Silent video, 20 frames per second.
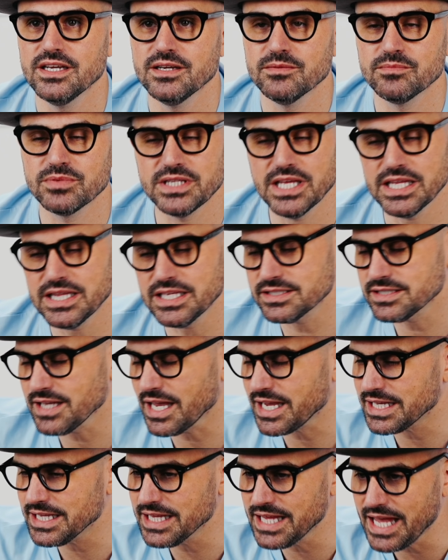but then there's
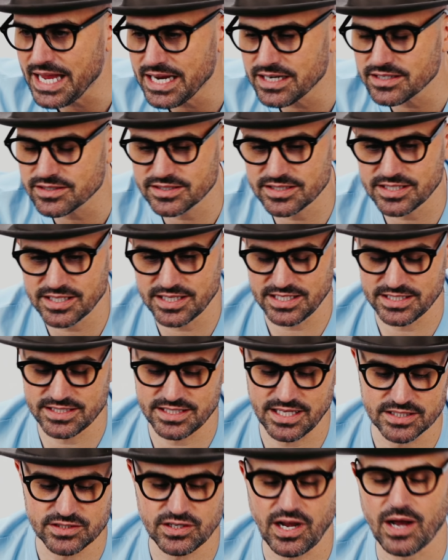like layers to this
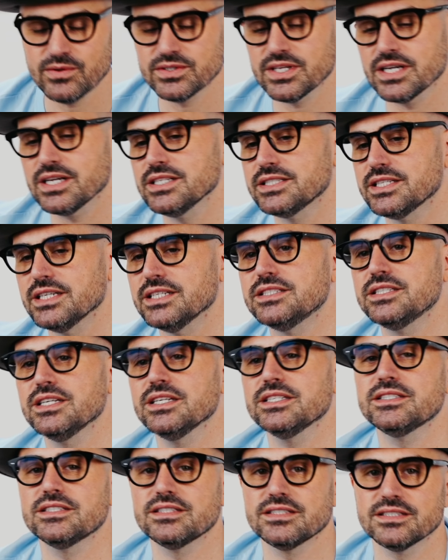thing. So I was like, listen,
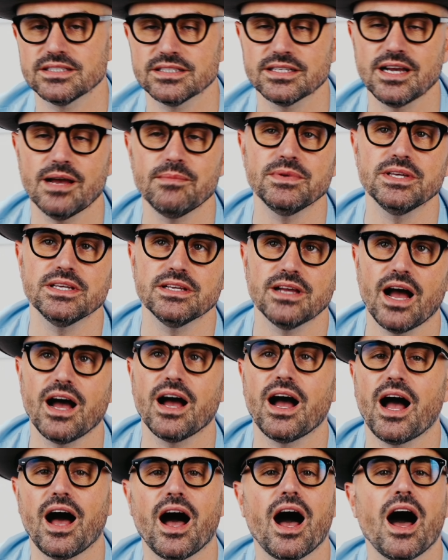just let me,
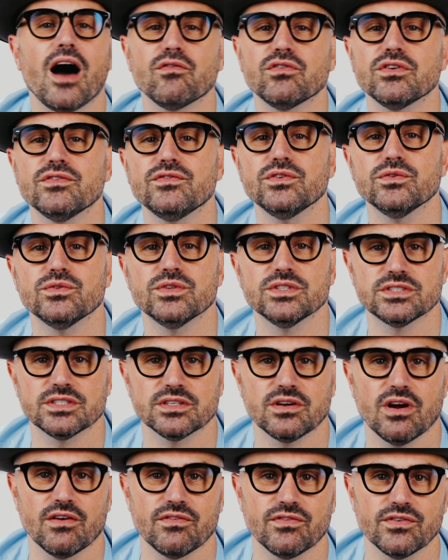I'll review this
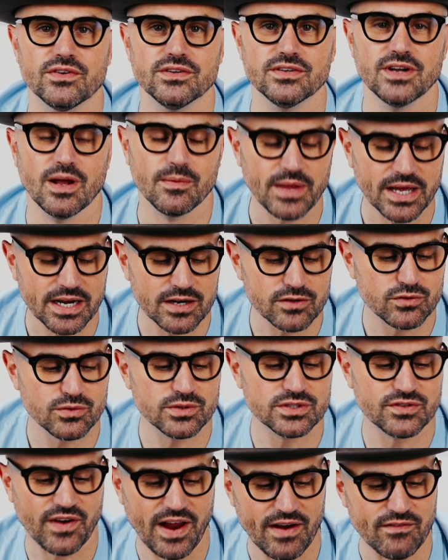cigar for you. Now I'm not gonna do
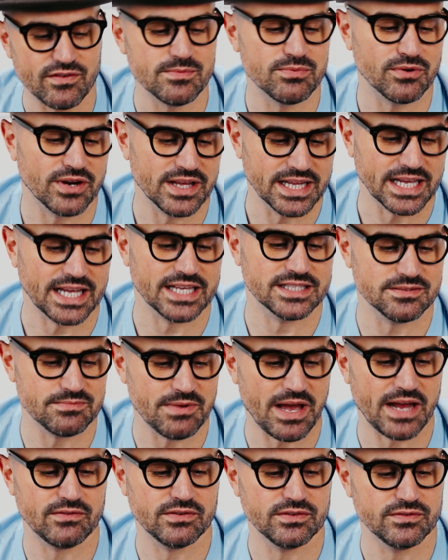this for every brand that gets a
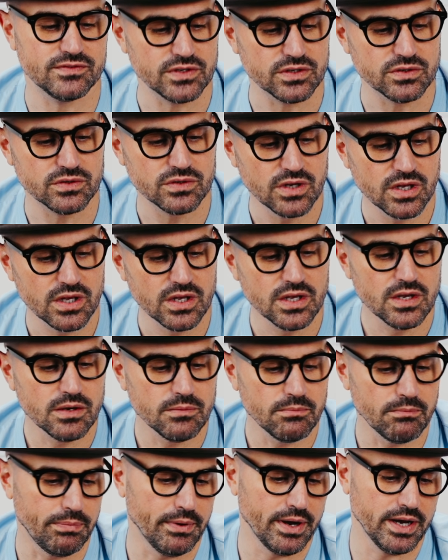bad review,
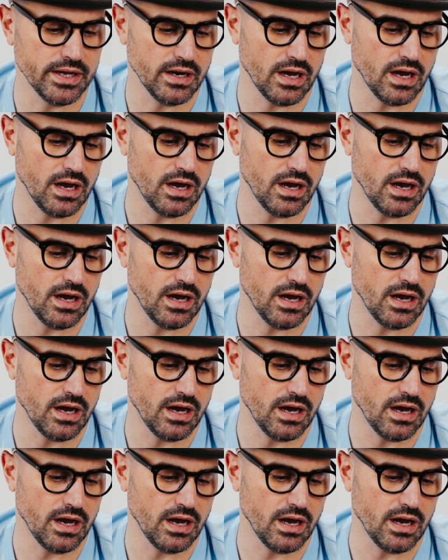but